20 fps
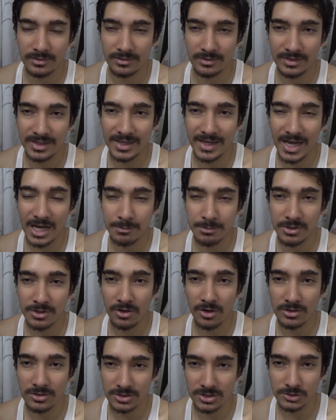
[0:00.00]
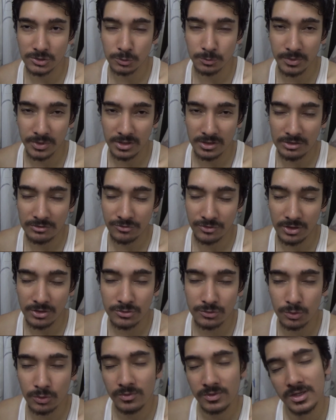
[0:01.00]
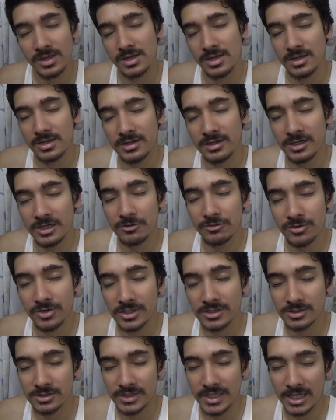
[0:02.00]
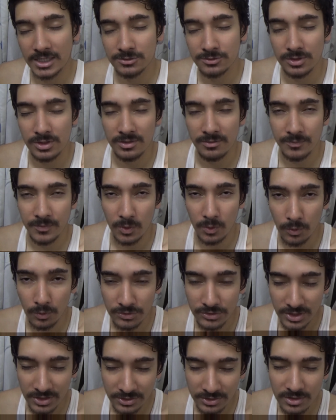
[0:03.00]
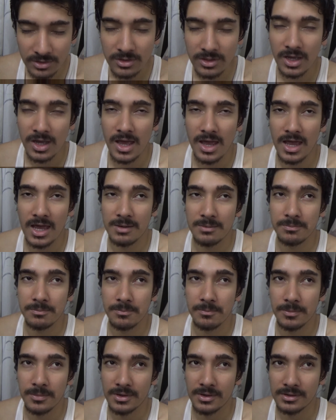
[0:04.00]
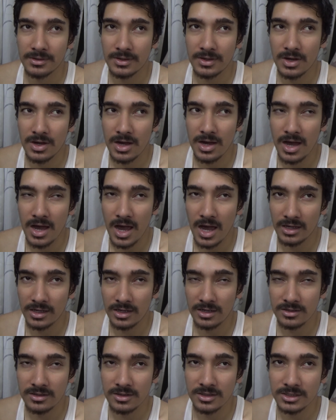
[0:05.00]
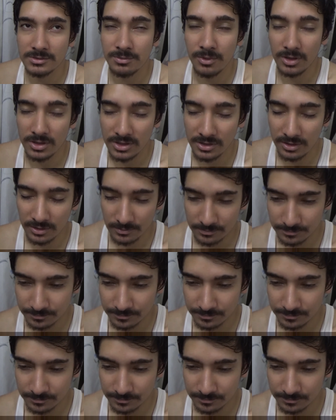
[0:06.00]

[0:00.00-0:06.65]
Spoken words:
they can be considered superior, inferior. So difference is actually horizontal and hierarchy is vertical.